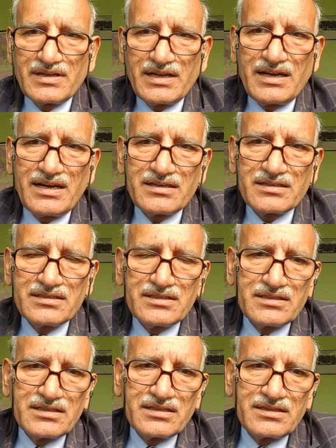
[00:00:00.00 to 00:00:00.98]
And
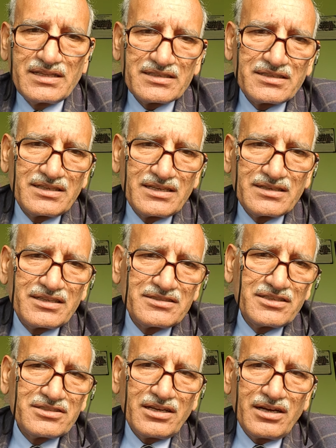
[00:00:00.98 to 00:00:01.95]
this
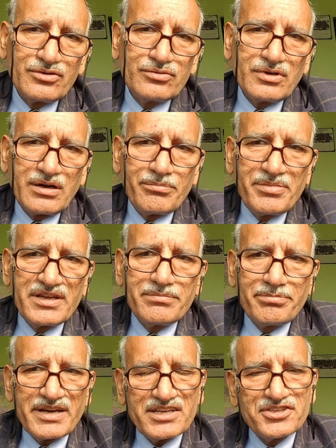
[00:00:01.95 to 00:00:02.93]
is how a
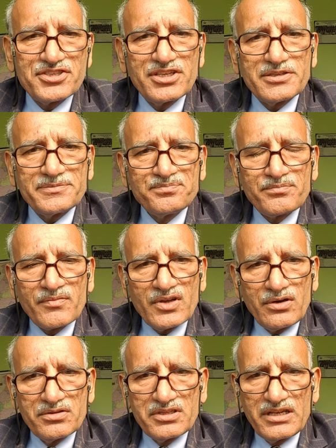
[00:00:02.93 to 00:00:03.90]
big pressure
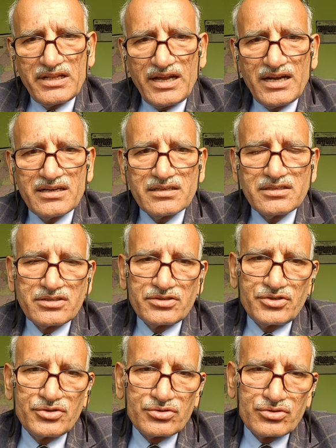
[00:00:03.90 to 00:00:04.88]
on the land
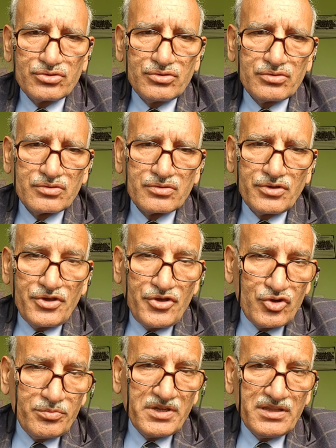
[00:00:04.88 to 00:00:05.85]
due to
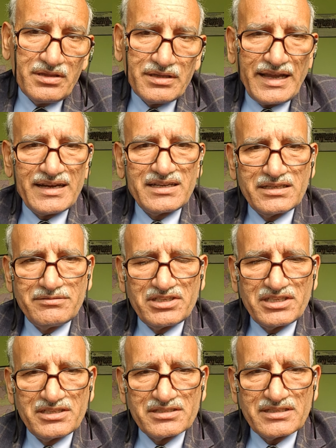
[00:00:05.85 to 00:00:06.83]
human
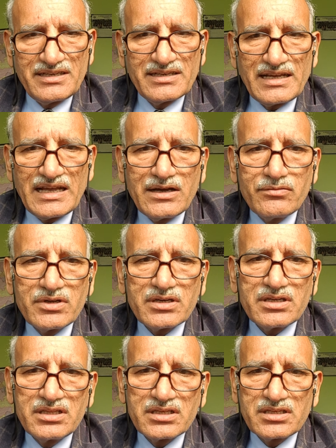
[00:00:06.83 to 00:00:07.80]
activities and ever
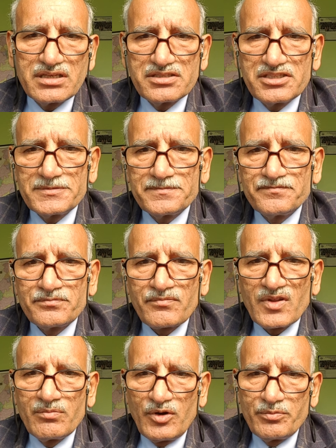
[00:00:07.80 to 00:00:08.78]
increasing
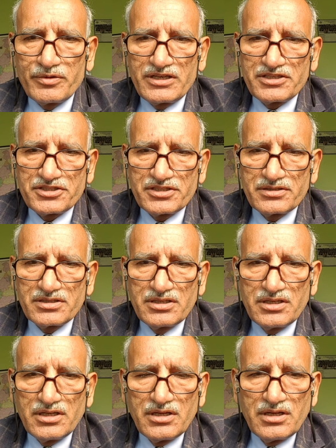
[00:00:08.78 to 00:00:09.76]
population.
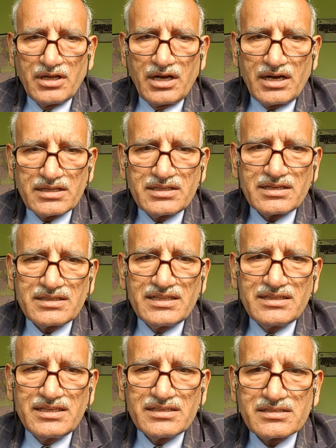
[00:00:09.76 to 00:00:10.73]
Other
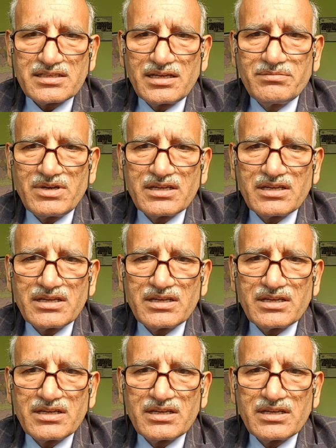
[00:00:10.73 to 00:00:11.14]
than this, some